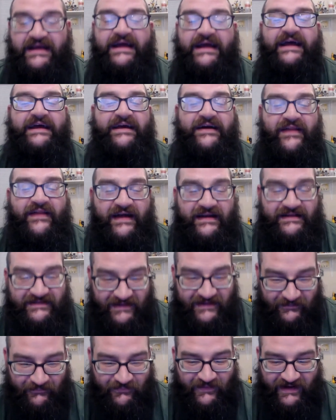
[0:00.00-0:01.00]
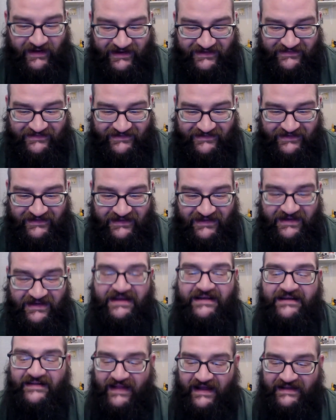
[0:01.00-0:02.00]
and Collecting Bricks.
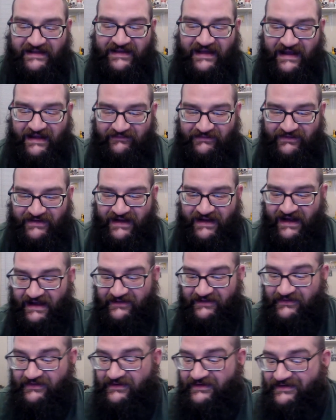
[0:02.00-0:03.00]
Glad to have you guys.